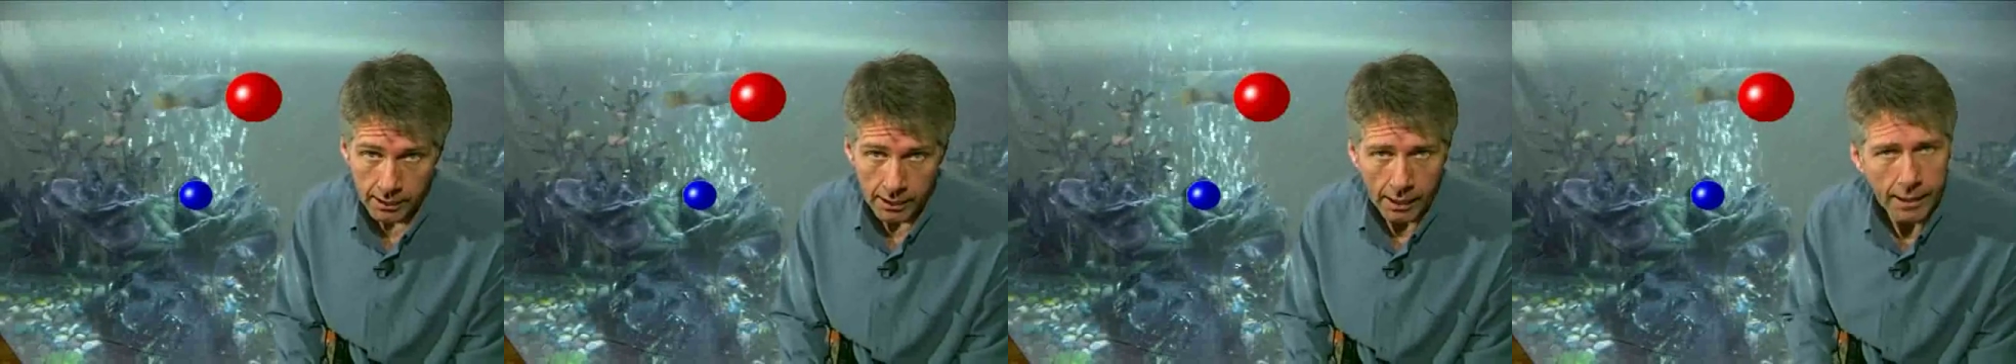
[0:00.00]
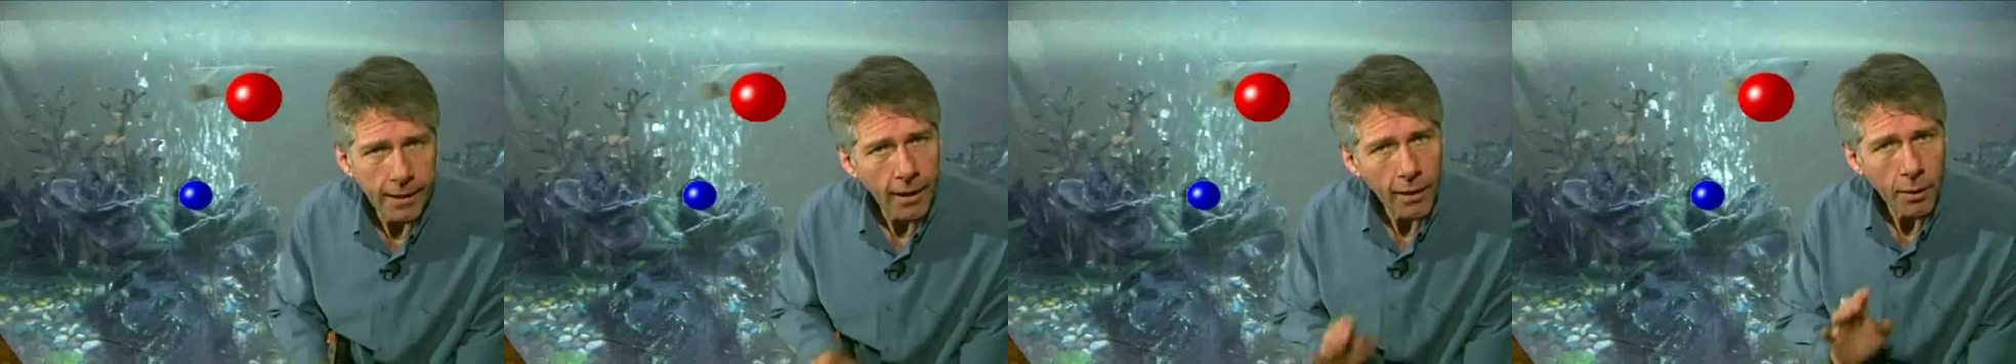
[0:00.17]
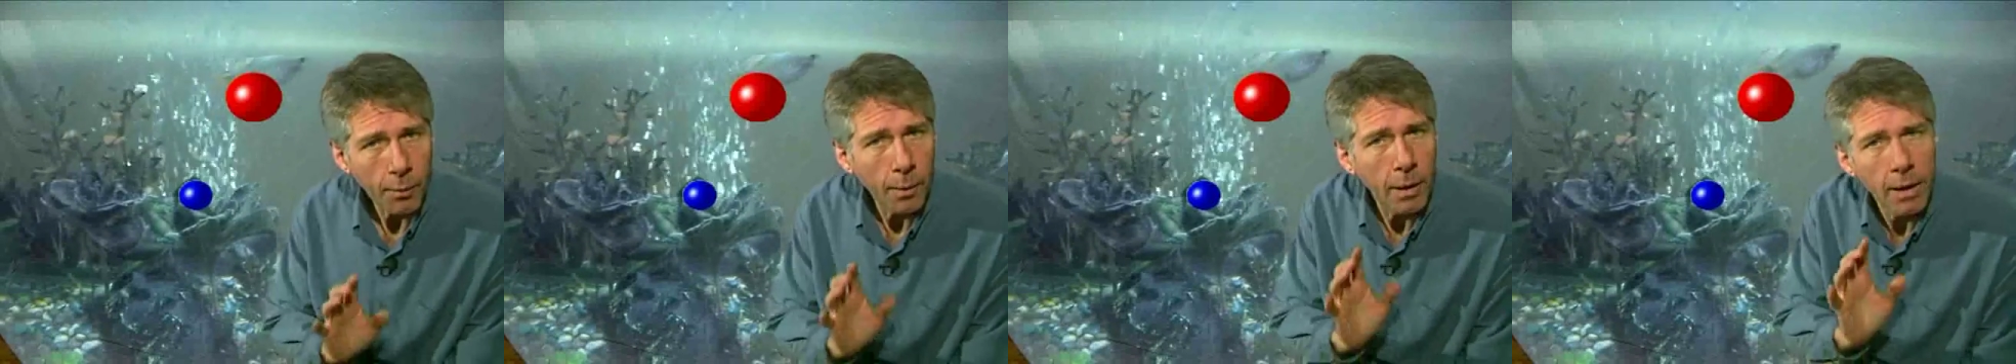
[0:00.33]

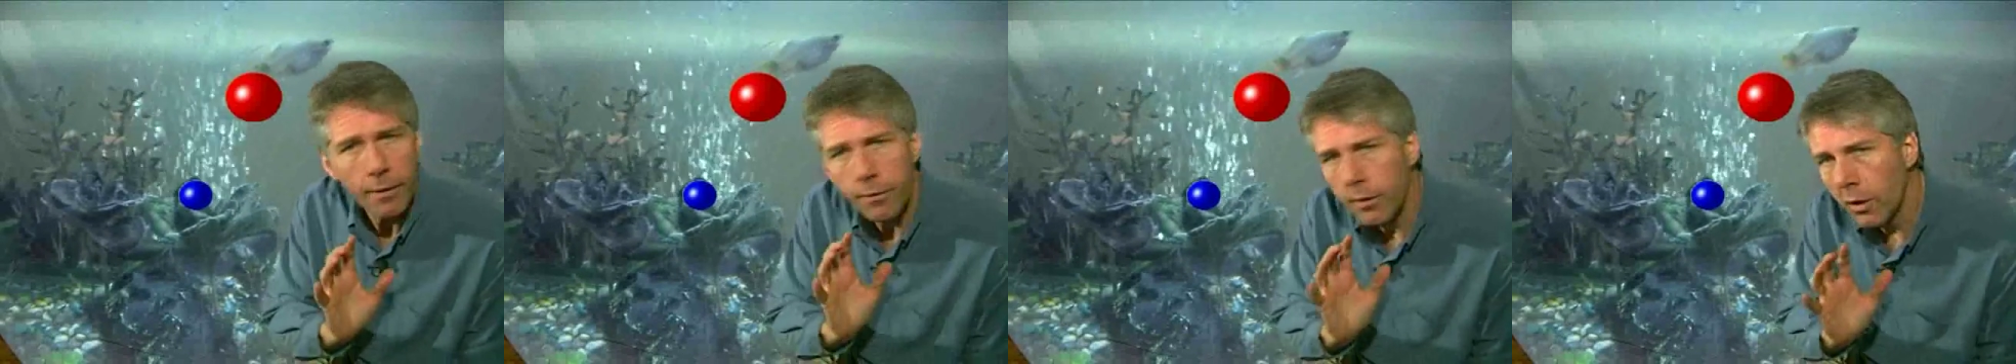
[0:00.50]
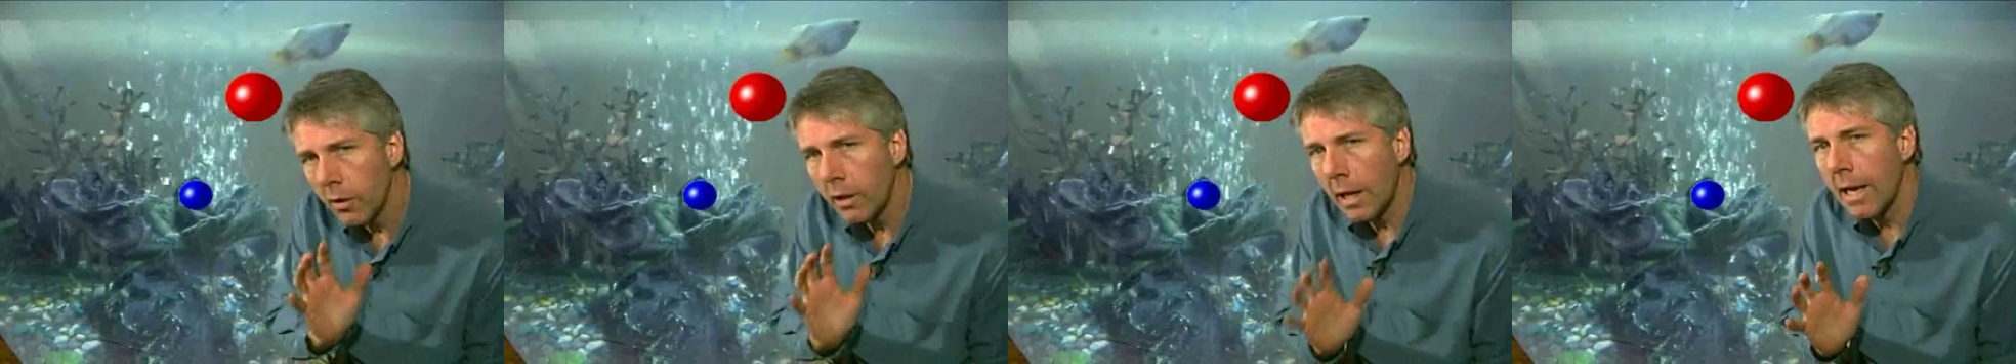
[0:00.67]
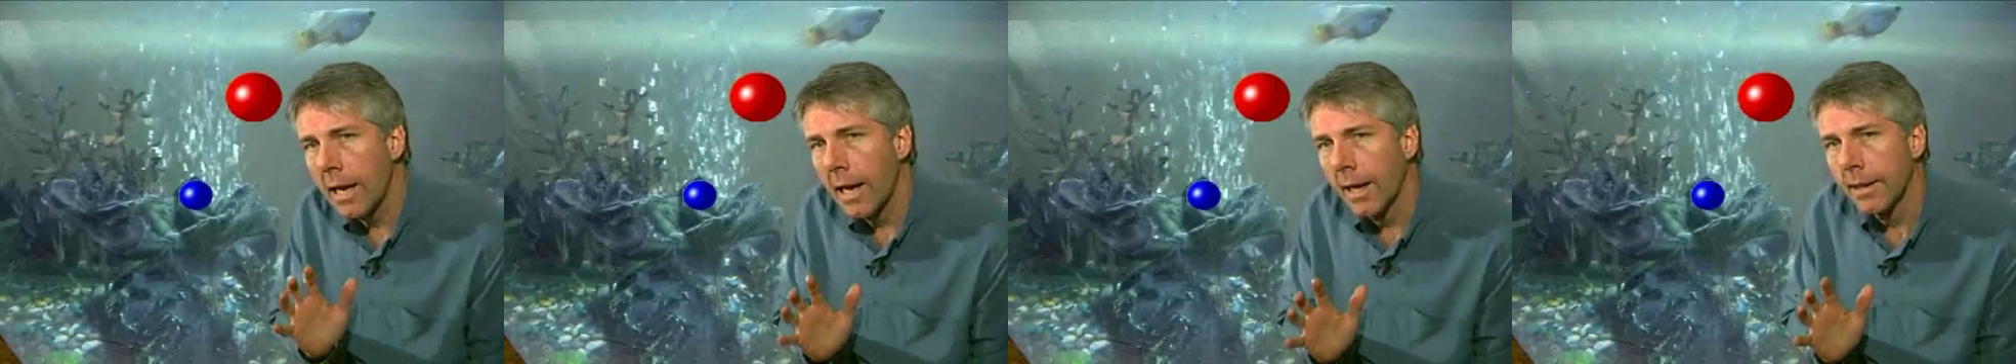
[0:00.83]
Another way of
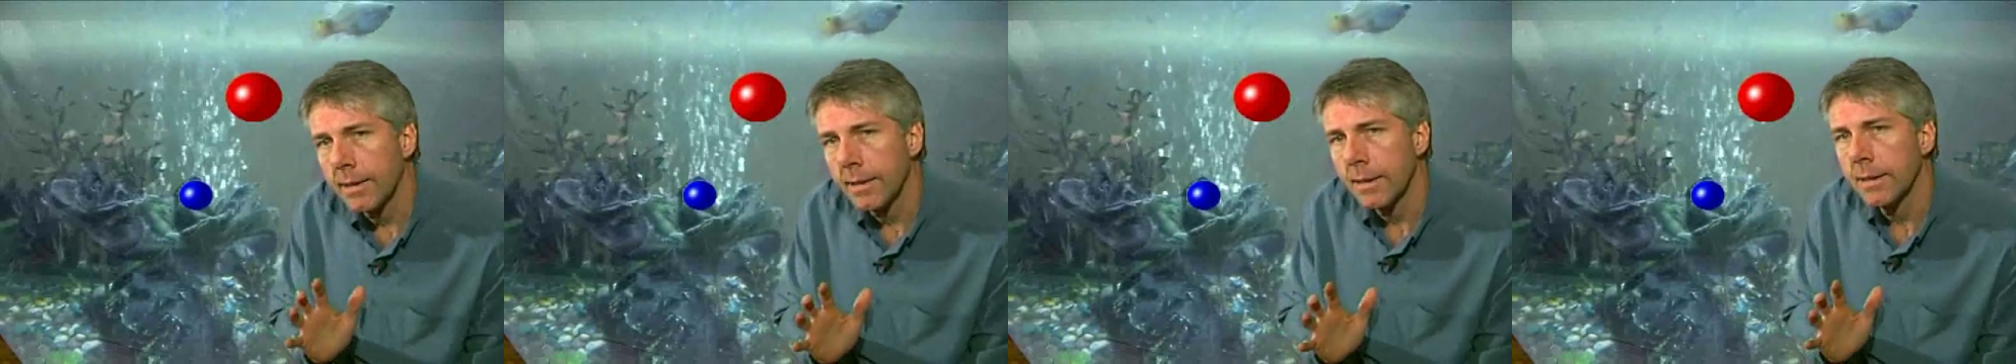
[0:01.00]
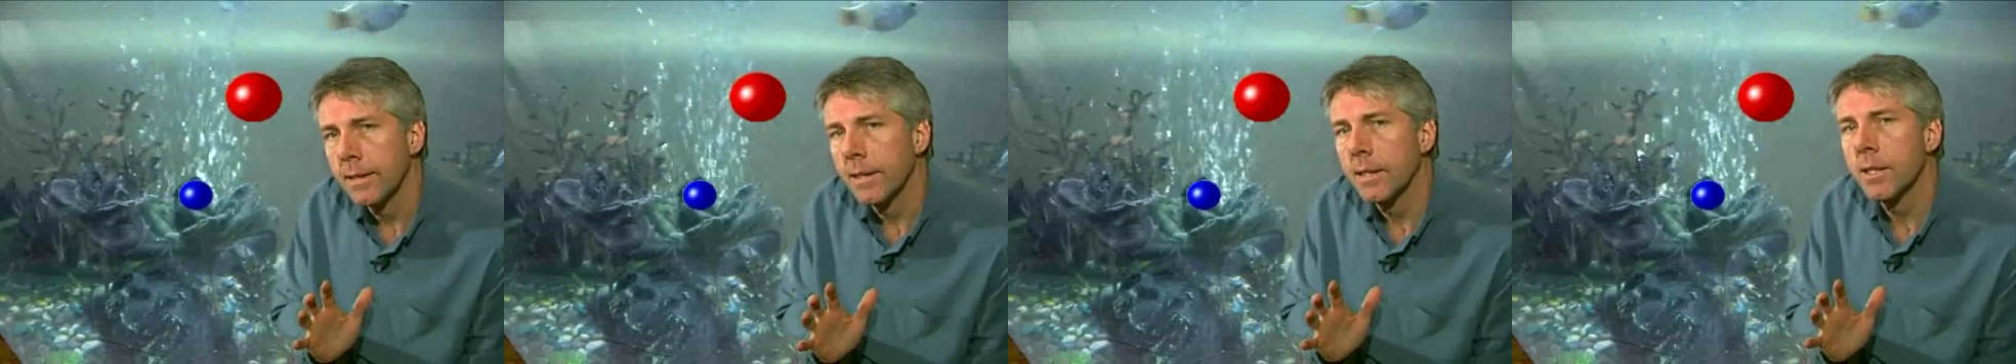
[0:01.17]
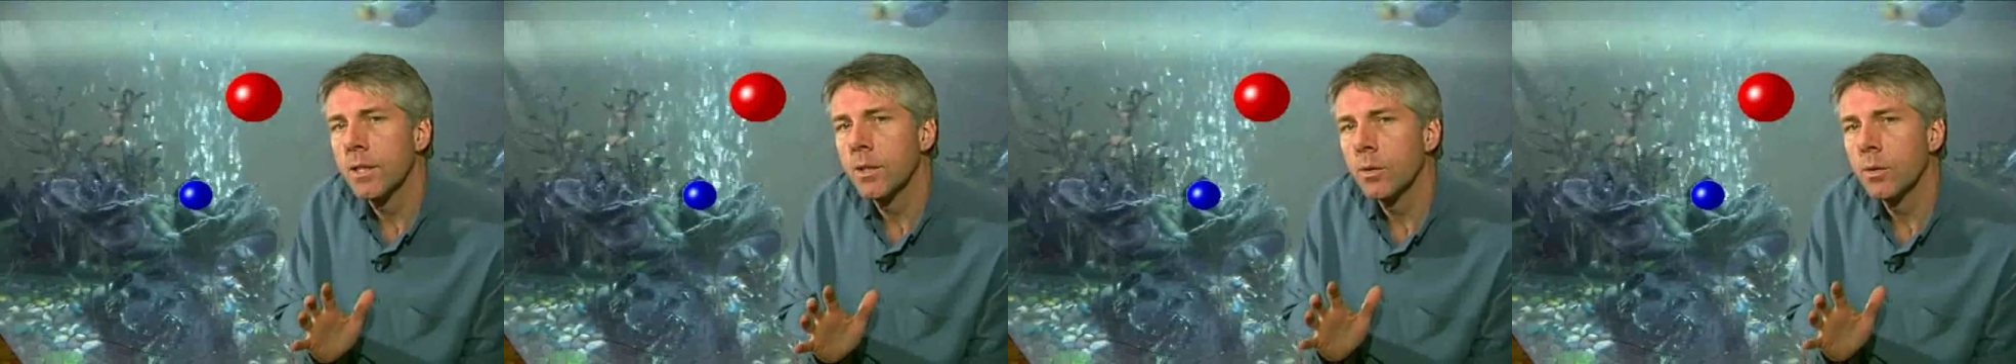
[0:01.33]
looking at it is